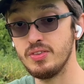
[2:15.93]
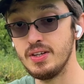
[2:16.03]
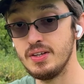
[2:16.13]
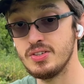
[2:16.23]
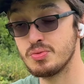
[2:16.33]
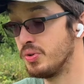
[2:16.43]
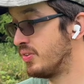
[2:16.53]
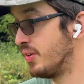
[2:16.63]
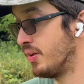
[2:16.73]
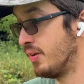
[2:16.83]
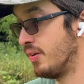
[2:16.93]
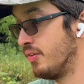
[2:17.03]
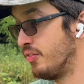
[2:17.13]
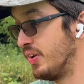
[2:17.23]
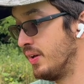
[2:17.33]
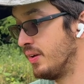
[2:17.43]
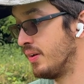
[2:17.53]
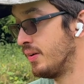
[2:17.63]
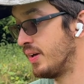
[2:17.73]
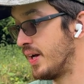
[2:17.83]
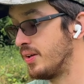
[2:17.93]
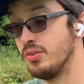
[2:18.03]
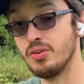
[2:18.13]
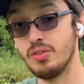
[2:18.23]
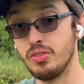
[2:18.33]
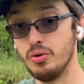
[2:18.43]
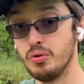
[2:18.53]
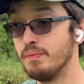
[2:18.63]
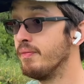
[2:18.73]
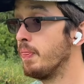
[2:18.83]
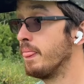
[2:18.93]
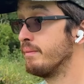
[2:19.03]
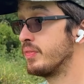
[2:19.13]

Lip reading: with the finger and thumb.